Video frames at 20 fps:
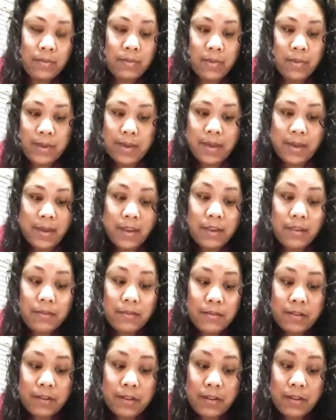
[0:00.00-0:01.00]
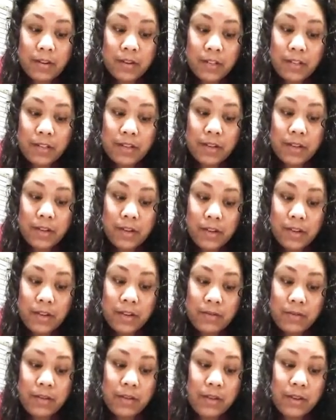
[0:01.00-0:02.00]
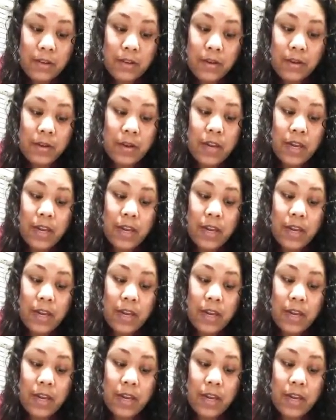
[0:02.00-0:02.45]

But after, it's gonna give your